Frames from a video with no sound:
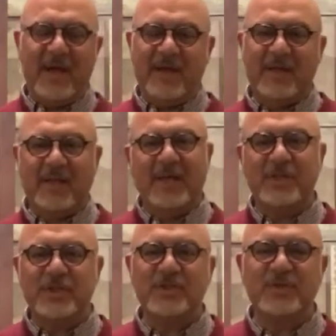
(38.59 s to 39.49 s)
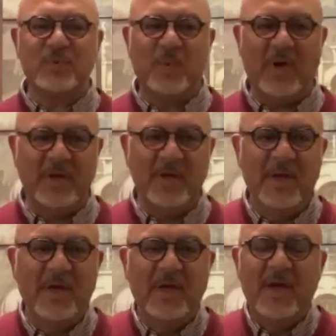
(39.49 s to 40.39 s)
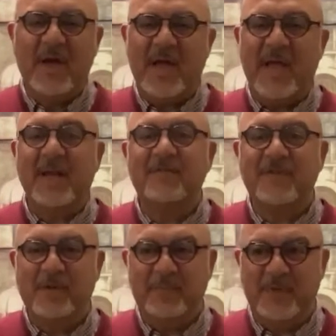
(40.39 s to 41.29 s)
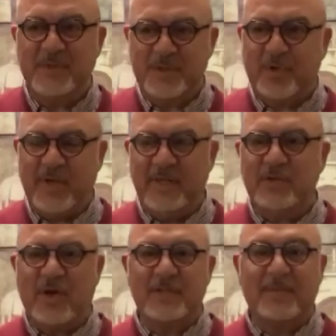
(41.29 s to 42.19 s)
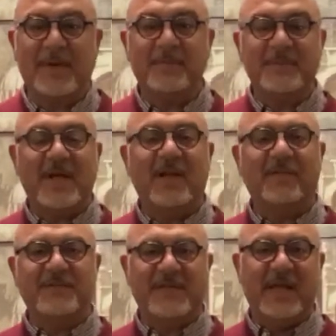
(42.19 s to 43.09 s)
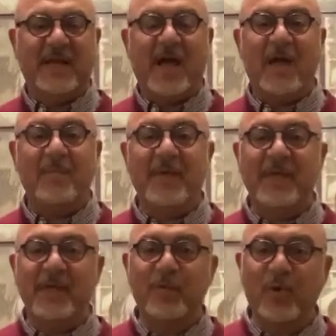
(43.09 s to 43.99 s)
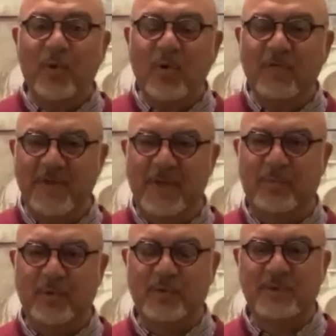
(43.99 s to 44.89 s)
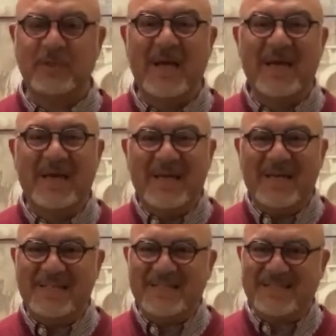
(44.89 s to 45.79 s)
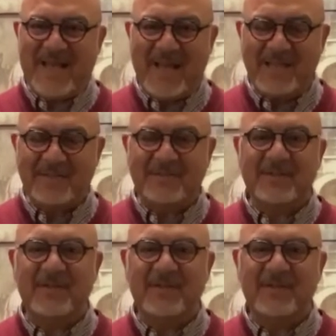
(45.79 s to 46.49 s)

Galatians 1 and in Philippians 3 talks about himself saying, I am a Hebrew of Hebrews, a zealot